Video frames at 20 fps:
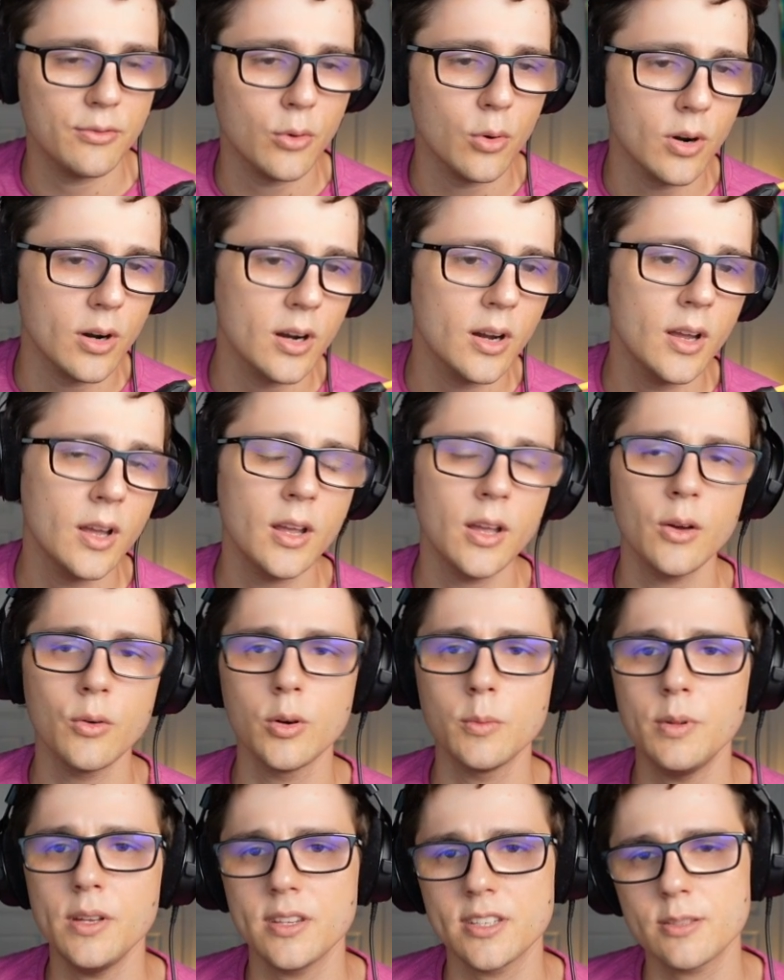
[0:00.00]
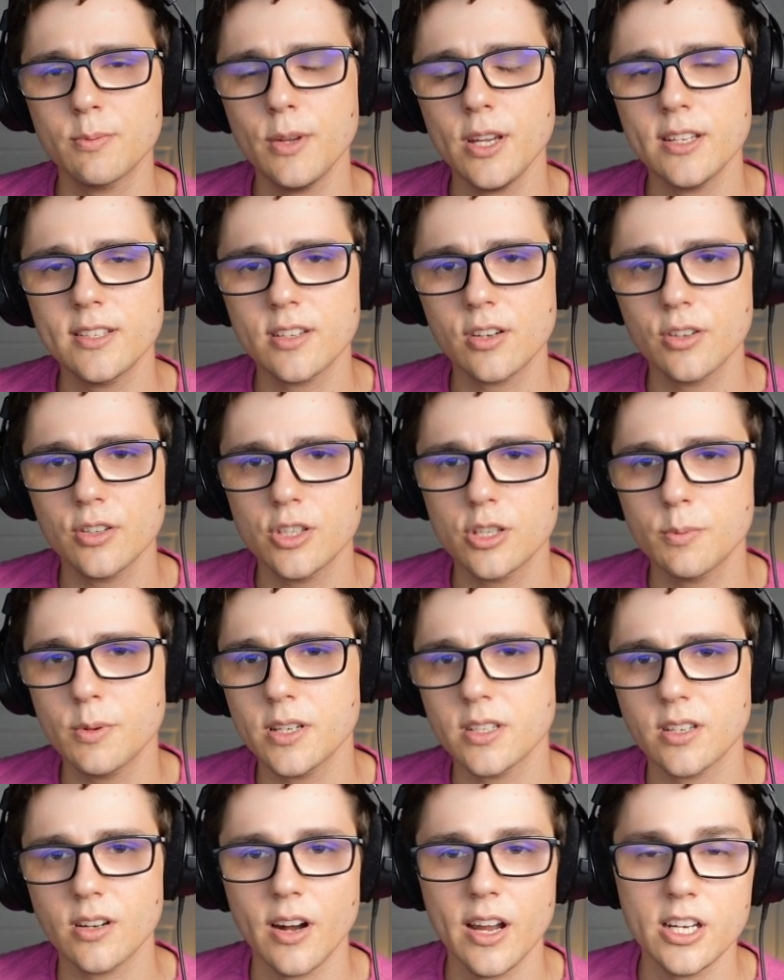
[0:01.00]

for would be the speedsters, just because their